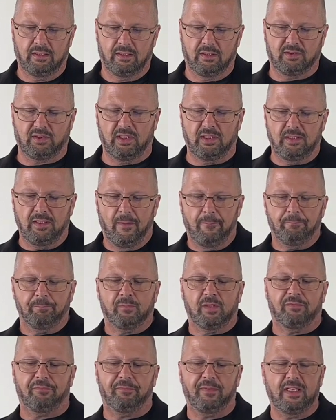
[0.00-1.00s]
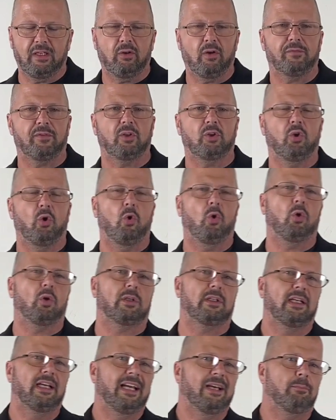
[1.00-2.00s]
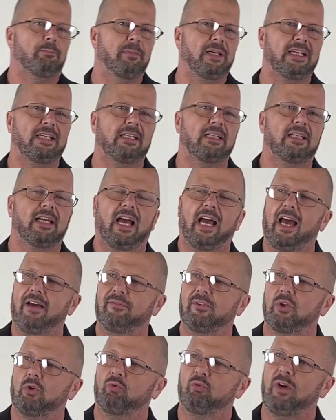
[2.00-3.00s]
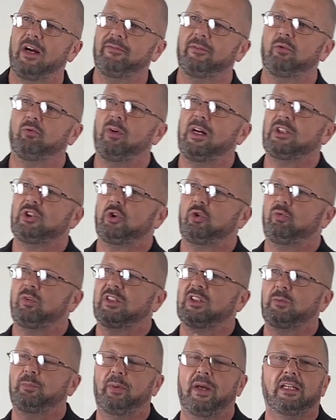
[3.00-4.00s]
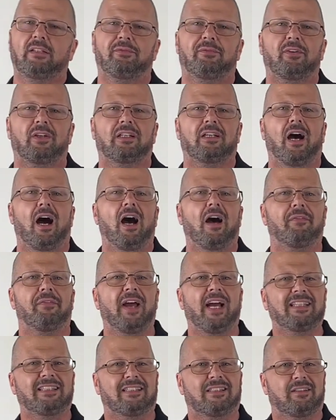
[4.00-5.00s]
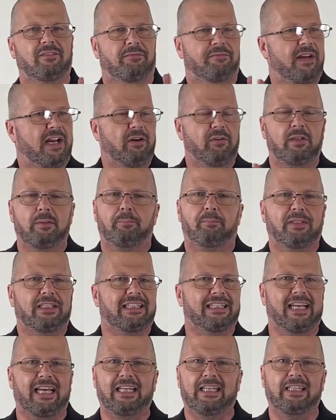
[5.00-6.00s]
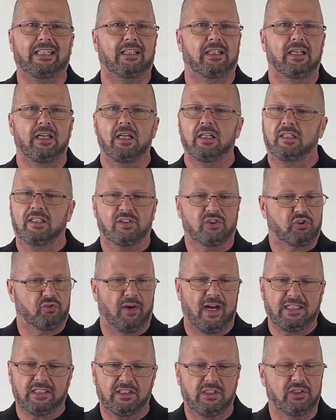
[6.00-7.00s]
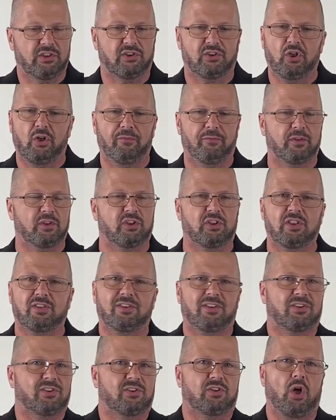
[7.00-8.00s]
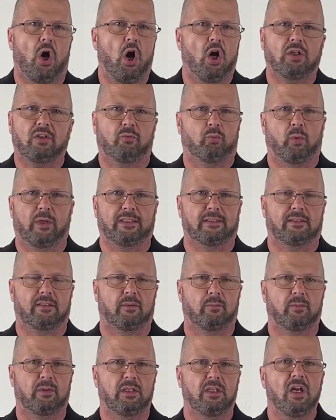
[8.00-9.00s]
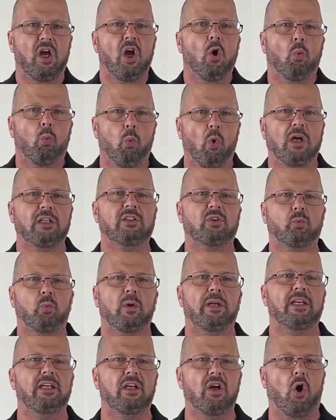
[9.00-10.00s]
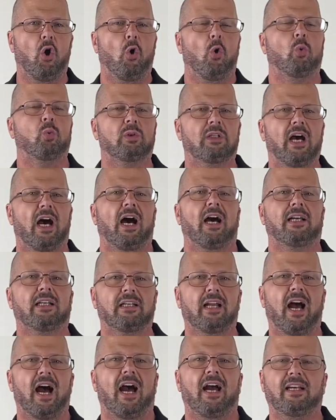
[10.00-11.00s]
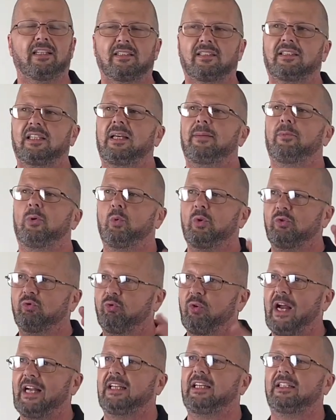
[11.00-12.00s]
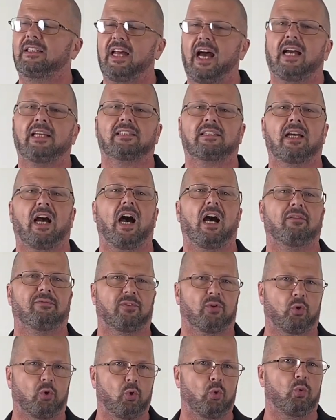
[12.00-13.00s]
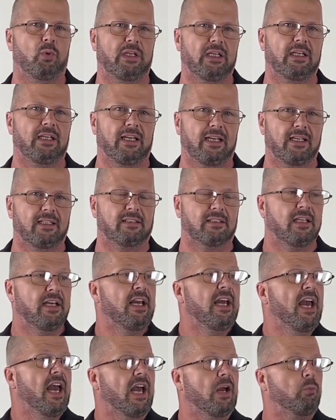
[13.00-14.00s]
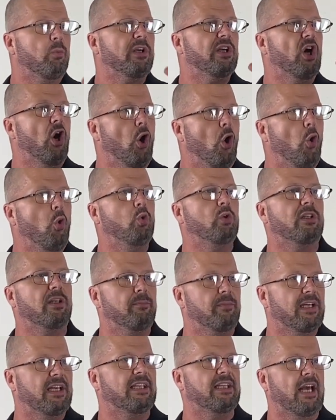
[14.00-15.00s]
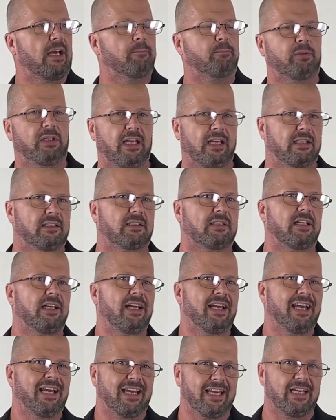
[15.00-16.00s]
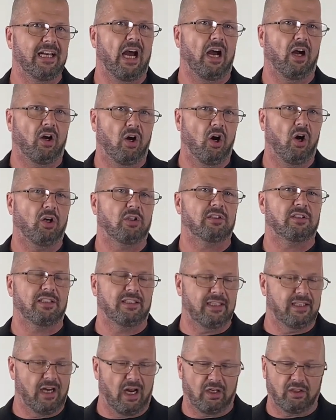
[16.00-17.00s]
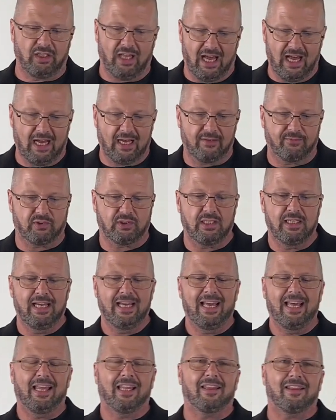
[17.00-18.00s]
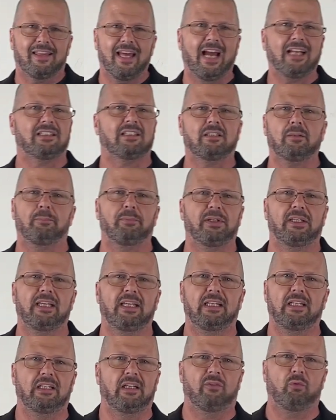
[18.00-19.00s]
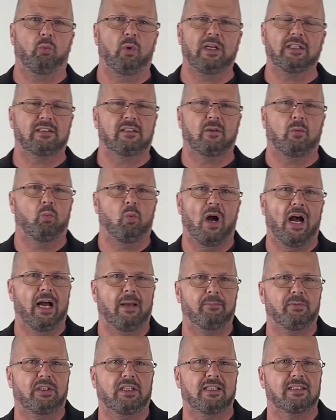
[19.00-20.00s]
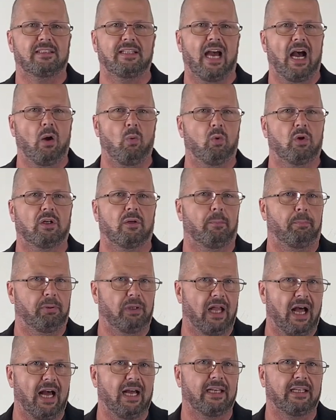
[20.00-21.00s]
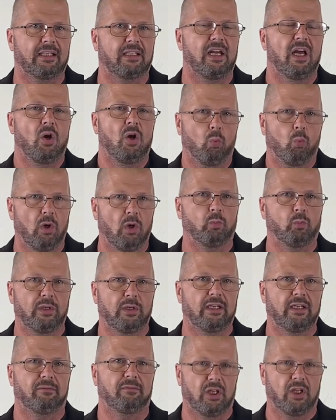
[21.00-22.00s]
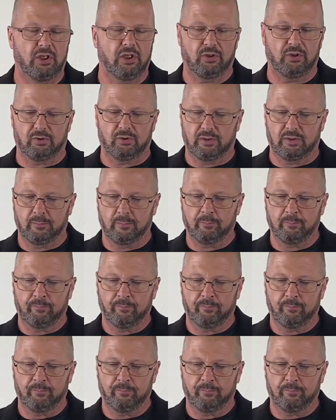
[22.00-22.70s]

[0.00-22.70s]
You see, the fear of the Lord, meaning having a reverential respect for God, that's the very beginning, the scratching the surface, just the start of wisdom. Once we hold God in high esteem and we recognize God for who he is, and we hold him in that place in our hearts and in our lives, that's the beginning of wisdom. Why? Because now we're applying what we have learned.